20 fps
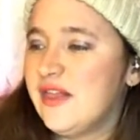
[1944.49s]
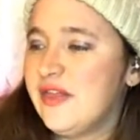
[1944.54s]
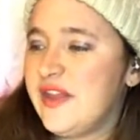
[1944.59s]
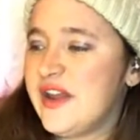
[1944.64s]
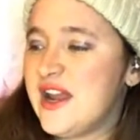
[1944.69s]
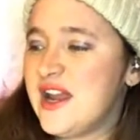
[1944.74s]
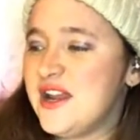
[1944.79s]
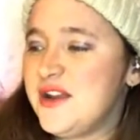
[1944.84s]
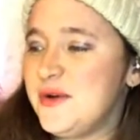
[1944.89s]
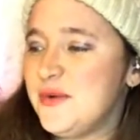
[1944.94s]

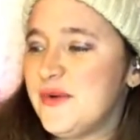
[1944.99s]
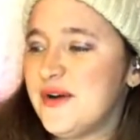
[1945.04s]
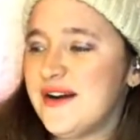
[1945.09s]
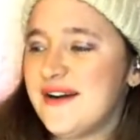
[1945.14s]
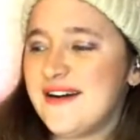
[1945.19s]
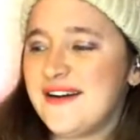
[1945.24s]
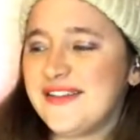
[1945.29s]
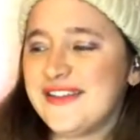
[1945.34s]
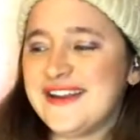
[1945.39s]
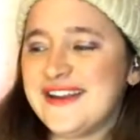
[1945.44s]
There you
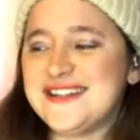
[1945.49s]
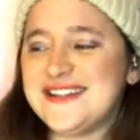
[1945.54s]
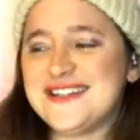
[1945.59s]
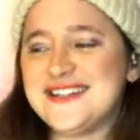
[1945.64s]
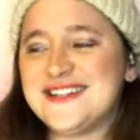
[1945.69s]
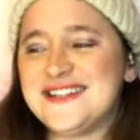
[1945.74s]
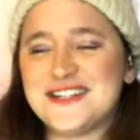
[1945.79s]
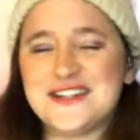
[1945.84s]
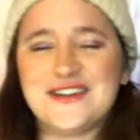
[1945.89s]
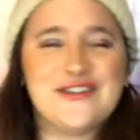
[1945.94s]
are.
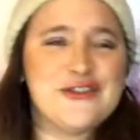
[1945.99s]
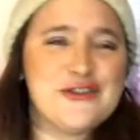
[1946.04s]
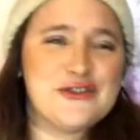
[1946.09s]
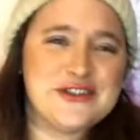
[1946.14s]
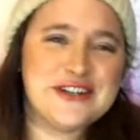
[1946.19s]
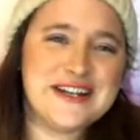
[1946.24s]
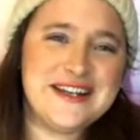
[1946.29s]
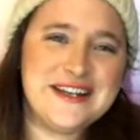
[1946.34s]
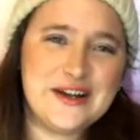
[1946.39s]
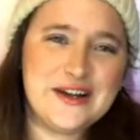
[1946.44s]
There's the Six of
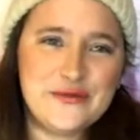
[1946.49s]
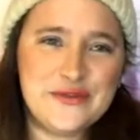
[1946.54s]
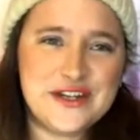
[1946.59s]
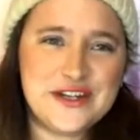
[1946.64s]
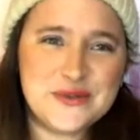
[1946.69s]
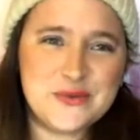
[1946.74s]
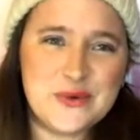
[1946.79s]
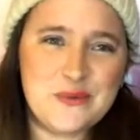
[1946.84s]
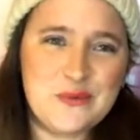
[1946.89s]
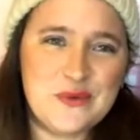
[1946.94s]
Swords. I
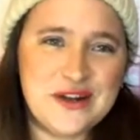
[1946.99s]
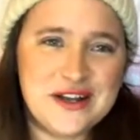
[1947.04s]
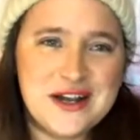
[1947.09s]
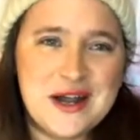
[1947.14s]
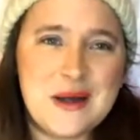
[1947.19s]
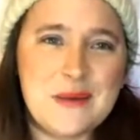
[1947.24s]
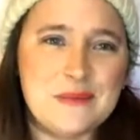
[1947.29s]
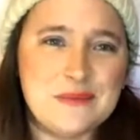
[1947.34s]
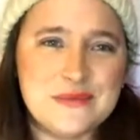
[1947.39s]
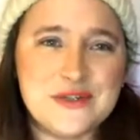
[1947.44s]
love this one when
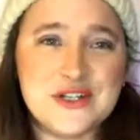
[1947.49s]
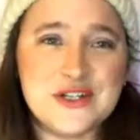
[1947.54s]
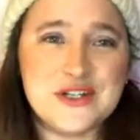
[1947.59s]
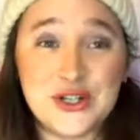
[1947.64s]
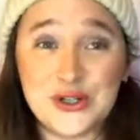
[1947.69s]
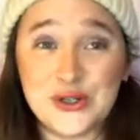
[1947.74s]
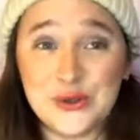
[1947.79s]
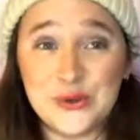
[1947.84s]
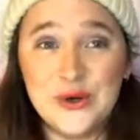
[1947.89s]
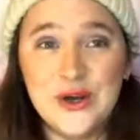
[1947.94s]
it comes
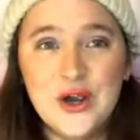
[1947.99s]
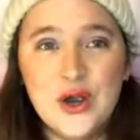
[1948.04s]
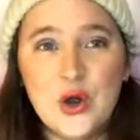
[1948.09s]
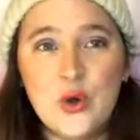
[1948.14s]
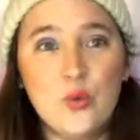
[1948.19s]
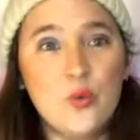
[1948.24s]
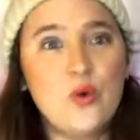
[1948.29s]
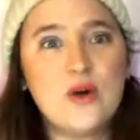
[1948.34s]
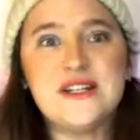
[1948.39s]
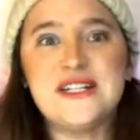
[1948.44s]
to
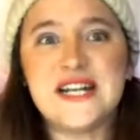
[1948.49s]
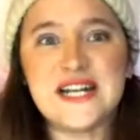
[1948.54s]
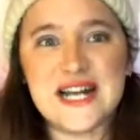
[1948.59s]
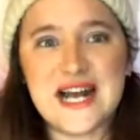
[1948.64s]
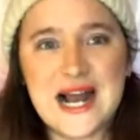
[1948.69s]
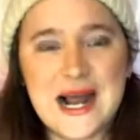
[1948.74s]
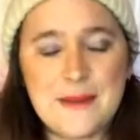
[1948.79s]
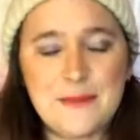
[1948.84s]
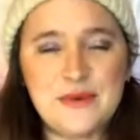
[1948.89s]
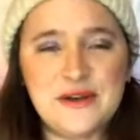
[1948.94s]
what's
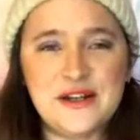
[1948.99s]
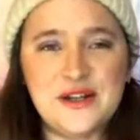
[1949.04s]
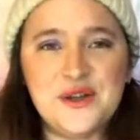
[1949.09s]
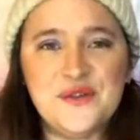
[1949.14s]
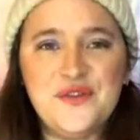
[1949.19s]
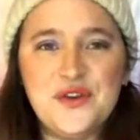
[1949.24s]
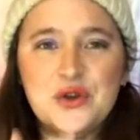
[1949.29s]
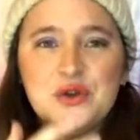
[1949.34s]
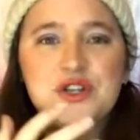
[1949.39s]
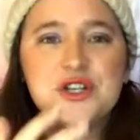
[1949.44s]
going to happen in
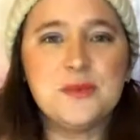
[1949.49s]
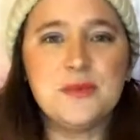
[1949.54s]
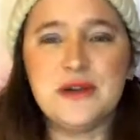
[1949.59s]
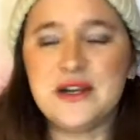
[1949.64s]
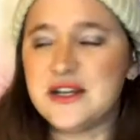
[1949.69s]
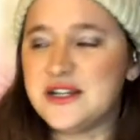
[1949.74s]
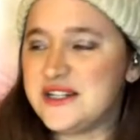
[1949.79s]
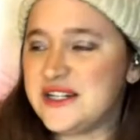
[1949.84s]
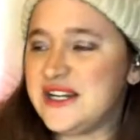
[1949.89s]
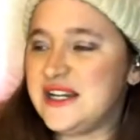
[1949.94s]
the future,
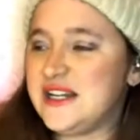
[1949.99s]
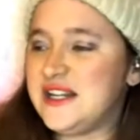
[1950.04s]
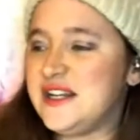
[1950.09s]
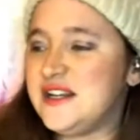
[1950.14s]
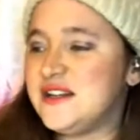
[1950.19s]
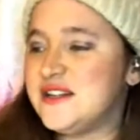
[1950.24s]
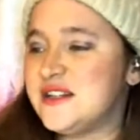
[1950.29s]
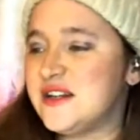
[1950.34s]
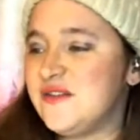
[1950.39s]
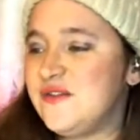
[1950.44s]
because it
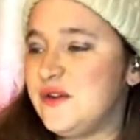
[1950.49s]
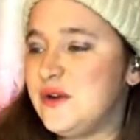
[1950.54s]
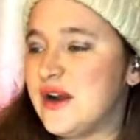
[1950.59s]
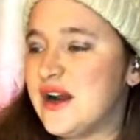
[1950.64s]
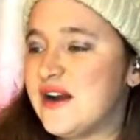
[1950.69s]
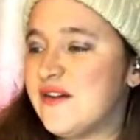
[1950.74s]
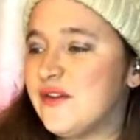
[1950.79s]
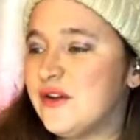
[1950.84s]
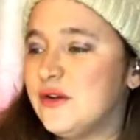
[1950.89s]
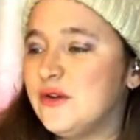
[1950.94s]
is, if
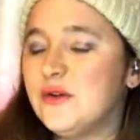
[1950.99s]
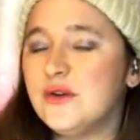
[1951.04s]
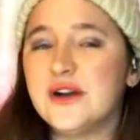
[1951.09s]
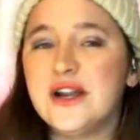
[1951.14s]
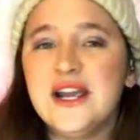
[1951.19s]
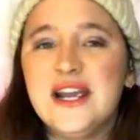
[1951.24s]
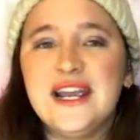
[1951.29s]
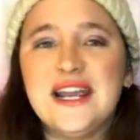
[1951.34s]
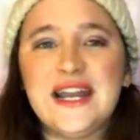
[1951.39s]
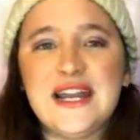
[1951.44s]
you have a
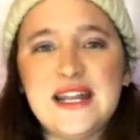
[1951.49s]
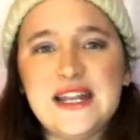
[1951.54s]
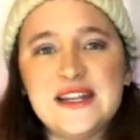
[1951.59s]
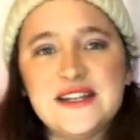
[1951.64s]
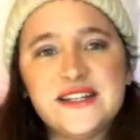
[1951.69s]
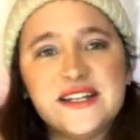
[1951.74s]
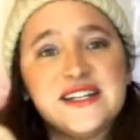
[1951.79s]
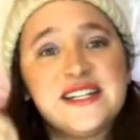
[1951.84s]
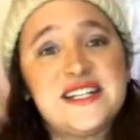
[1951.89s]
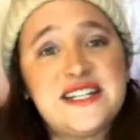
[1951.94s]
look, it
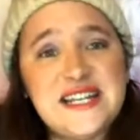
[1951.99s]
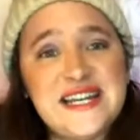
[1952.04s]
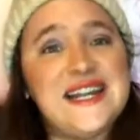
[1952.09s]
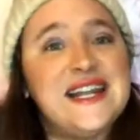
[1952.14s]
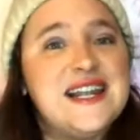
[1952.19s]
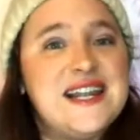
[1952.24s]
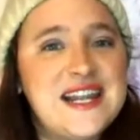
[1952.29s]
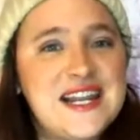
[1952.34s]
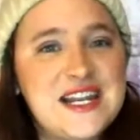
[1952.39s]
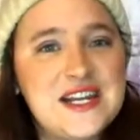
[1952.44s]
is
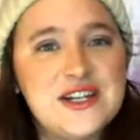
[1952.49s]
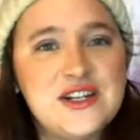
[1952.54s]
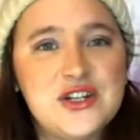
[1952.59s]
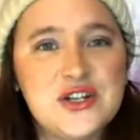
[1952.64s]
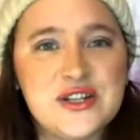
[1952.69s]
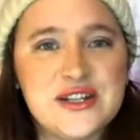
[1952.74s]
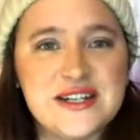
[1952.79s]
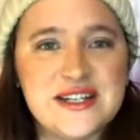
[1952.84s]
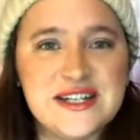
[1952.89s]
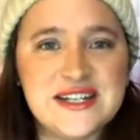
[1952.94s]
seeing
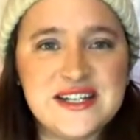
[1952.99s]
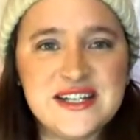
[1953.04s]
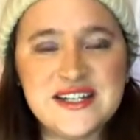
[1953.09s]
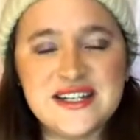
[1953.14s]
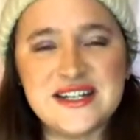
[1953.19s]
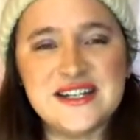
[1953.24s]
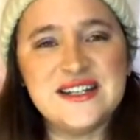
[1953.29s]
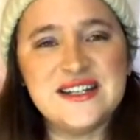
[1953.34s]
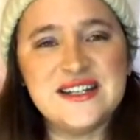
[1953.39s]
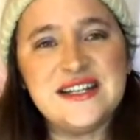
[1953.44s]
into the
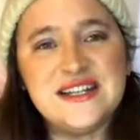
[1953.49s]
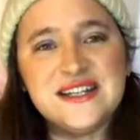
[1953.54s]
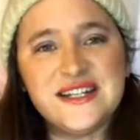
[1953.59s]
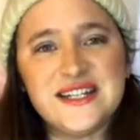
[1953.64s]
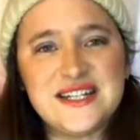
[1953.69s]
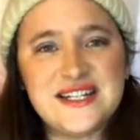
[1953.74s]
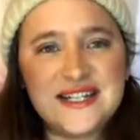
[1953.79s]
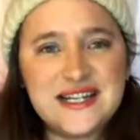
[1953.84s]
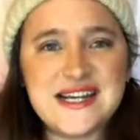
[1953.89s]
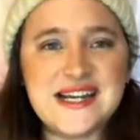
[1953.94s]
distance. It
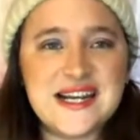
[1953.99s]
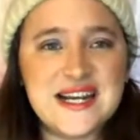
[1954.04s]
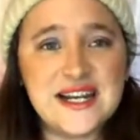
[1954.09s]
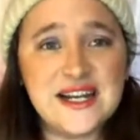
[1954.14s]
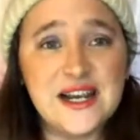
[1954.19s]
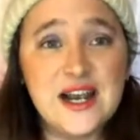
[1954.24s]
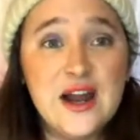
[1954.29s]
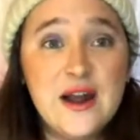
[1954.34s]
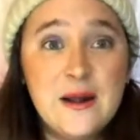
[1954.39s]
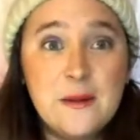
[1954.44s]
is
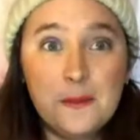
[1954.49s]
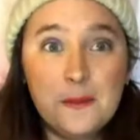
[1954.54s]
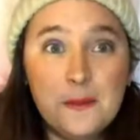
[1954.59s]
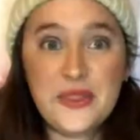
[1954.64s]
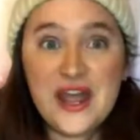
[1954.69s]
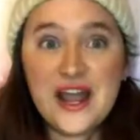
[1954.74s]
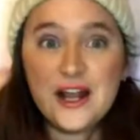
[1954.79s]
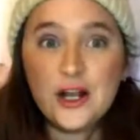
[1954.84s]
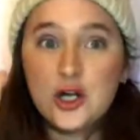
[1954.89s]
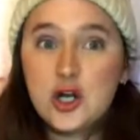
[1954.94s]
seeing
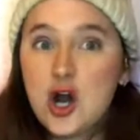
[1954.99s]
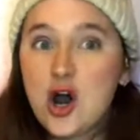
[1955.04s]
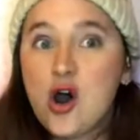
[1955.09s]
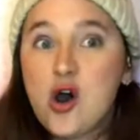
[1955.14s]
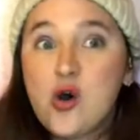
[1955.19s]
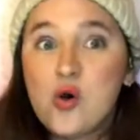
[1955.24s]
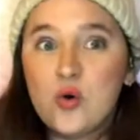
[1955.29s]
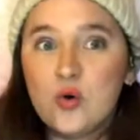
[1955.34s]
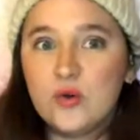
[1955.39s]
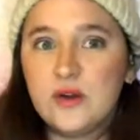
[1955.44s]
that
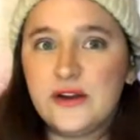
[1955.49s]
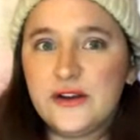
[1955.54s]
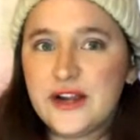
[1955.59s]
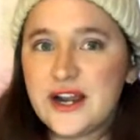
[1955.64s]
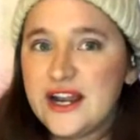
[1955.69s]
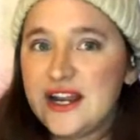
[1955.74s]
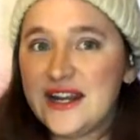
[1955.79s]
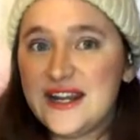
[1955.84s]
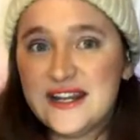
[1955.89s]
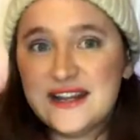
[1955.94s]
goal,
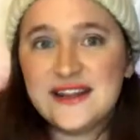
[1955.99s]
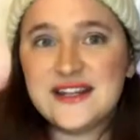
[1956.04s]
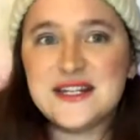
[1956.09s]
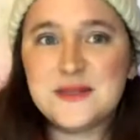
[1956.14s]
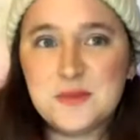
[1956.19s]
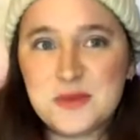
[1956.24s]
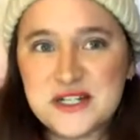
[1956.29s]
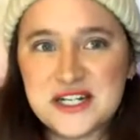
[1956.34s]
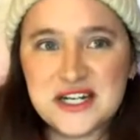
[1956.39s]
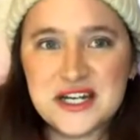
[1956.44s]
okay? In
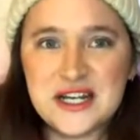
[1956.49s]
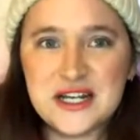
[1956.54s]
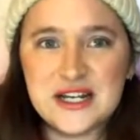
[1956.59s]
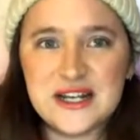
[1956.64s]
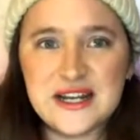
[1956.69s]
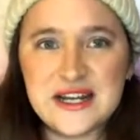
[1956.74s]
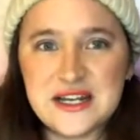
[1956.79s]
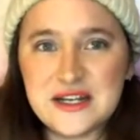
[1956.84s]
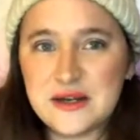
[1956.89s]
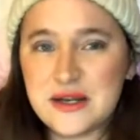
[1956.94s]
this
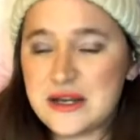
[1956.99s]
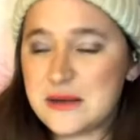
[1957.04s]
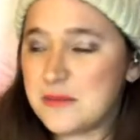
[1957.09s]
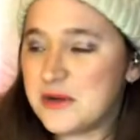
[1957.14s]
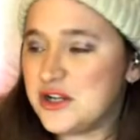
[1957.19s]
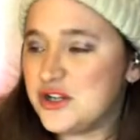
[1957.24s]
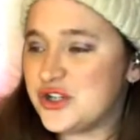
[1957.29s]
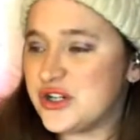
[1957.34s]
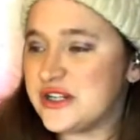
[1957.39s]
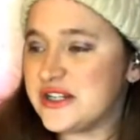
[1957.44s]
particular
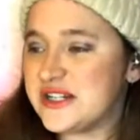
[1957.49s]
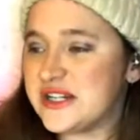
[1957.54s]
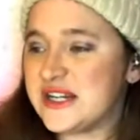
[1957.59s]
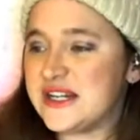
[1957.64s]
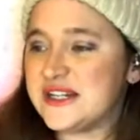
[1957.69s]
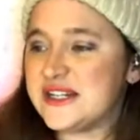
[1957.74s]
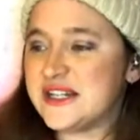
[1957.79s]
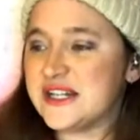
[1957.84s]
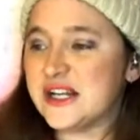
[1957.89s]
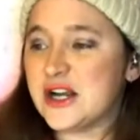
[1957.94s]
image,
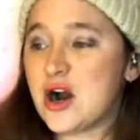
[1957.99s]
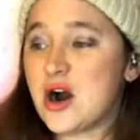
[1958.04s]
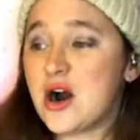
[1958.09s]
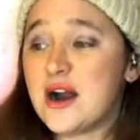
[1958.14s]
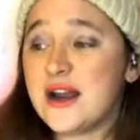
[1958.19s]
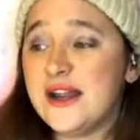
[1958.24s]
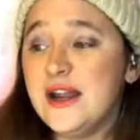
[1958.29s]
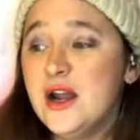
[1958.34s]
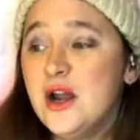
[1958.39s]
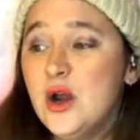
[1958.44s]
it's the
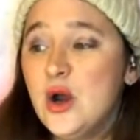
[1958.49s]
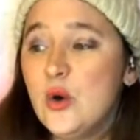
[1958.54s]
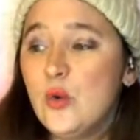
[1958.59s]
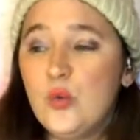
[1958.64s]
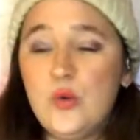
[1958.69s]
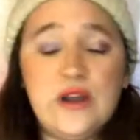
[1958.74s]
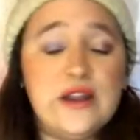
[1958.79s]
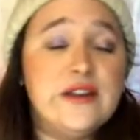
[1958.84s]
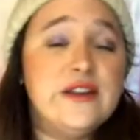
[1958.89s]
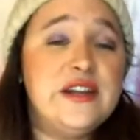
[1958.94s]
guy
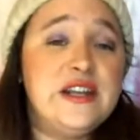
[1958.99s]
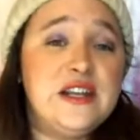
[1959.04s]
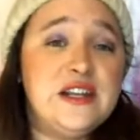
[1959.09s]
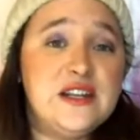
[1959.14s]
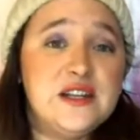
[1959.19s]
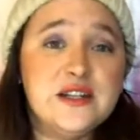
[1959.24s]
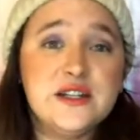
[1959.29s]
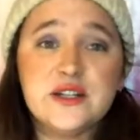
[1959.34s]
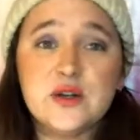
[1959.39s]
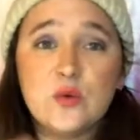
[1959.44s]
with
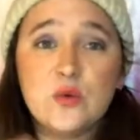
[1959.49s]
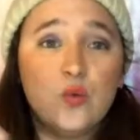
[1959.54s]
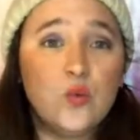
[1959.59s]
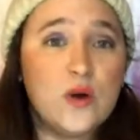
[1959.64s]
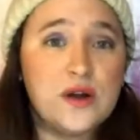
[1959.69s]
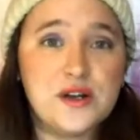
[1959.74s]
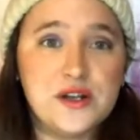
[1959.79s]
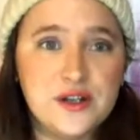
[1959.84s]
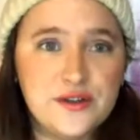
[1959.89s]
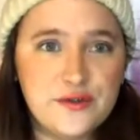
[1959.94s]
his
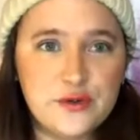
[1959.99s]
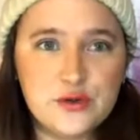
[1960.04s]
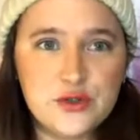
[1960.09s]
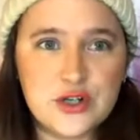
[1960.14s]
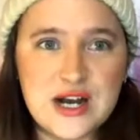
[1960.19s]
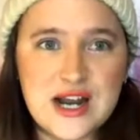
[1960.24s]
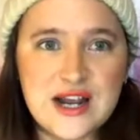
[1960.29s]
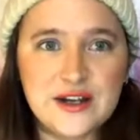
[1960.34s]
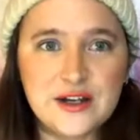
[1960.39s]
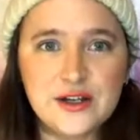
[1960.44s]
wonderful
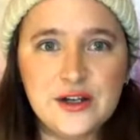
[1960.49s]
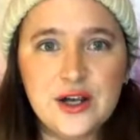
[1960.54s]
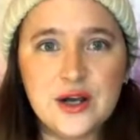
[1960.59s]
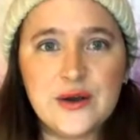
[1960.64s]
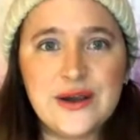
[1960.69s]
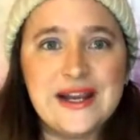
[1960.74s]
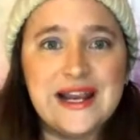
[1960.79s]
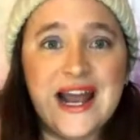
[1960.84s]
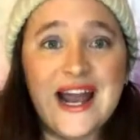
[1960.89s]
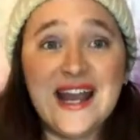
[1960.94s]
dragon
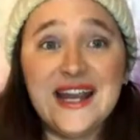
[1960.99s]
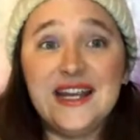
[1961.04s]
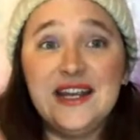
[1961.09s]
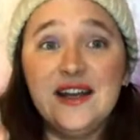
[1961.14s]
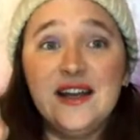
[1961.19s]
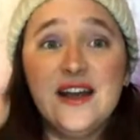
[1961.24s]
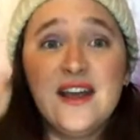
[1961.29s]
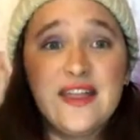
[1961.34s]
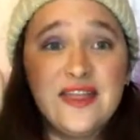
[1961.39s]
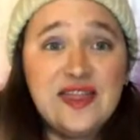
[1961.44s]
going,
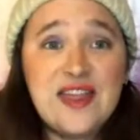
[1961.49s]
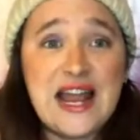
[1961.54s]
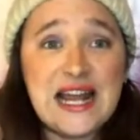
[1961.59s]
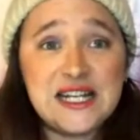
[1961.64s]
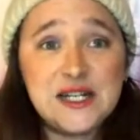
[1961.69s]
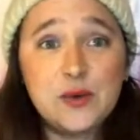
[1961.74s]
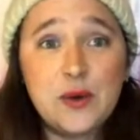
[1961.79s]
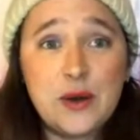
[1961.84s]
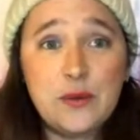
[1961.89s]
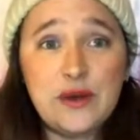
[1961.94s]
hey,
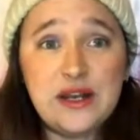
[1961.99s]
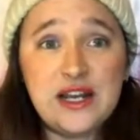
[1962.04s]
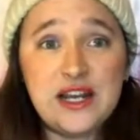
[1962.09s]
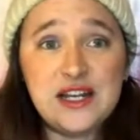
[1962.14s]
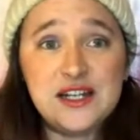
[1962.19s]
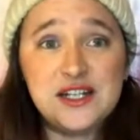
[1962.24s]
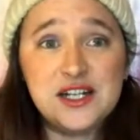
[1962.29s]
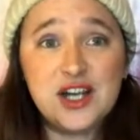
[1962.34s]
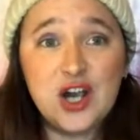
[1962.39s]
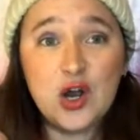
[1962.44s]
that's where we
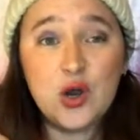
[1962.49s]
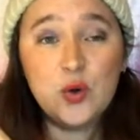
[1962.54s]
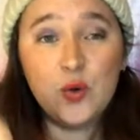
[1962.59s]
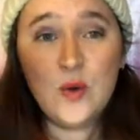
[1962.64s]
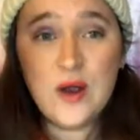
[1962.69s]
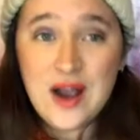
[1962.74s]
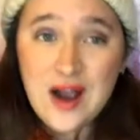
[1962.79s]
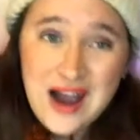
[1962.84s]
need to go.